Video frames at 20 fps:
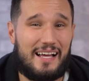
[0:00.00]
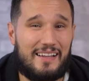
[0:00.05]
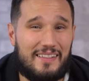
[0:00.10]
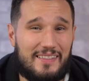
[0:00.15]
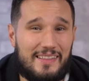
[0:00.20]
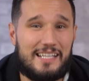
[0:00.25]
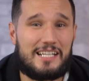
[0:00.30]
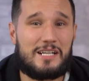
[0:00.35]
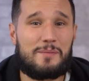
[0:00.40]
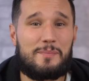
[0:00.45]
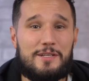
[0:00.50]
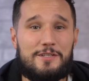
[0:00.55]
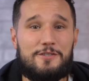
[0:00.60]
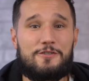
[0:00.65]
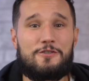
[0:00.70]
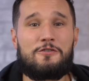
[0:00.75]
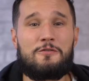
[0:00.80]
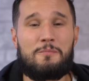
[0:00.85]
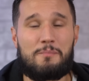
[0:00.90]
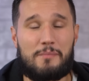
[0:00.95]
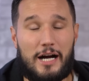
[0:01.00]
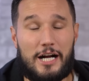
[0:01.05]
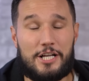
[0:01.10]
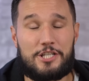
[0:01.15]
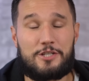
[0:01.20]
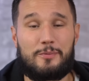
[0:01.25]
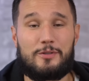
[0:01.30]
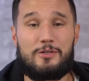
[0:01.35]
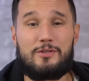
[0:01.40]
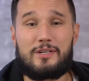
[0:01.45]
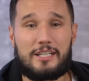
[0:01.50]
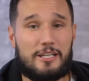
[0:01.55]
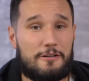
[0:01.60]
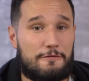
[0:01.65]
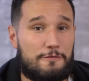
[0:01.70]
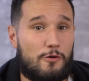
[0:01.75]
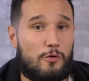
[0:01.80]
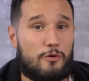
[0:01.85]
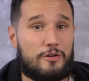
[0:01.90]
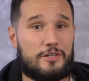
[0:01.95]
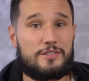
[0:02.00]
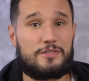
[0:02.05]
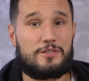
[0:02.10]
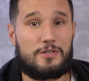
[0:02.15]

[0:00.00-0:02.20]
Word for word: a little bit too much, but you can of course